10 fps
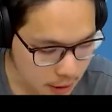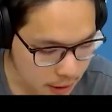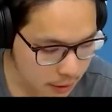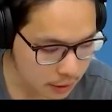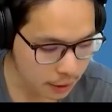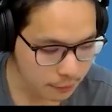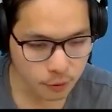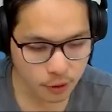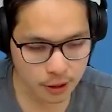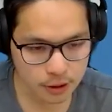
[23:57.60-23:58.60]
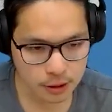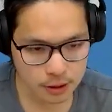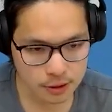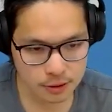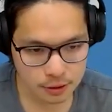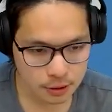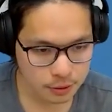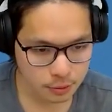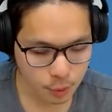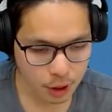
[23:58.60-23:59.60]
data. Then everyone is
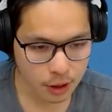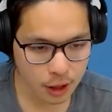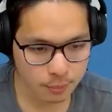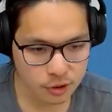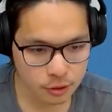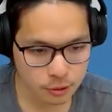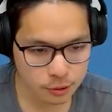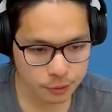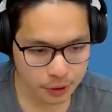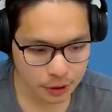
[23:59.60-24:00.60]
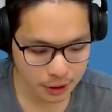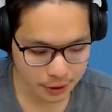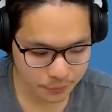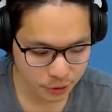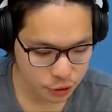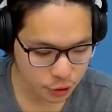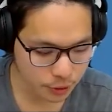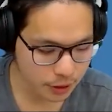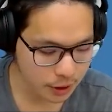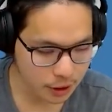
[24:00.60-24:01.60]
welcome to
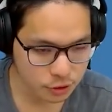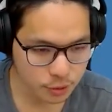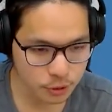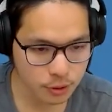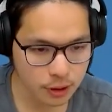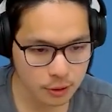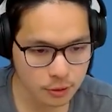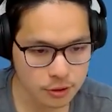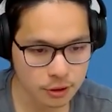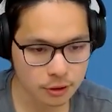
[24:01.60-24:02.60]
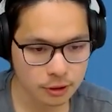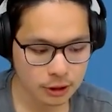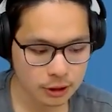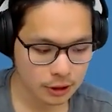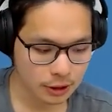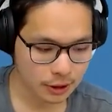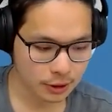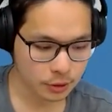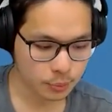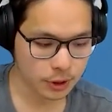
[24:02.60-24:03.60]
join and contribute, and also
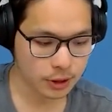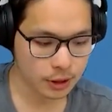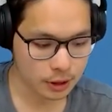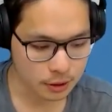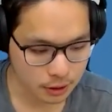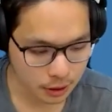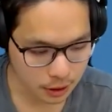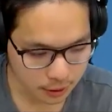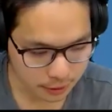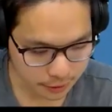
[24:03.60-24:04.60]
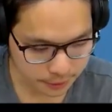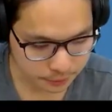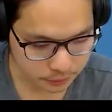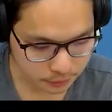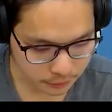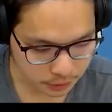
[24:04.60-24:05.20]
be kind